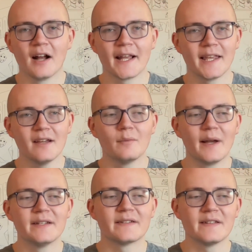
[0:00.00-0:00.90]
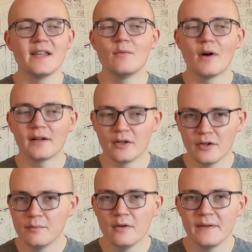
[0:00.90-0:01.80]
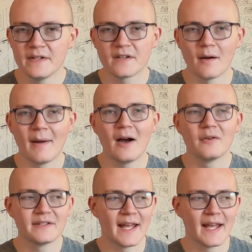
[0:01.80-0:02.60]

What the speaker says: I can't wait to see what good movies come out,